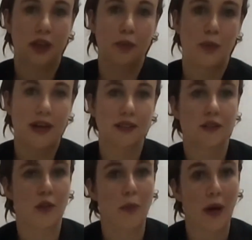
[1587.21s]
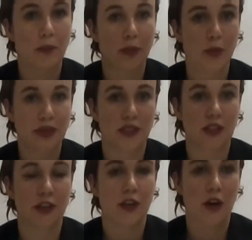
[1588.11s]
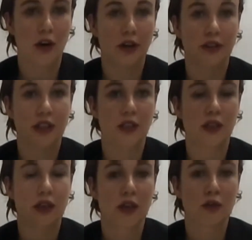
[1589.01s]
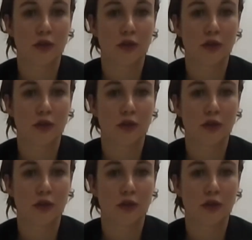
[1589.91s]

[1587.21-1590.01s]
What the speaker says: that comprise the pump, basically, are the